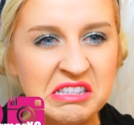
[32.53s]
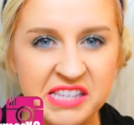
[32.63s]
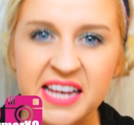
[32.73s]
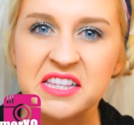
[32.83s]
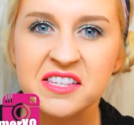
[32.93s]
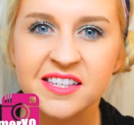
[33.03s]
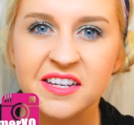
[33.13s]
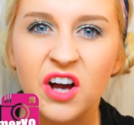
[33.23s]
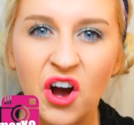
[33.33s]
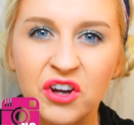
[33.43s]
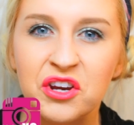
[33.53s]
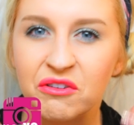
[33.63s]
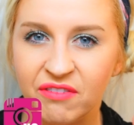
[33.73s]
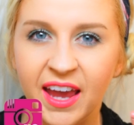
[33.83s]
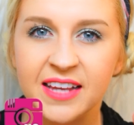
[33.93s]
zits on
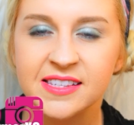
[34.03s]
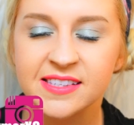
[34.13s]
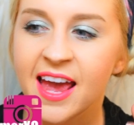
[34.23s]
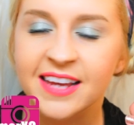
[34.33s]
your face.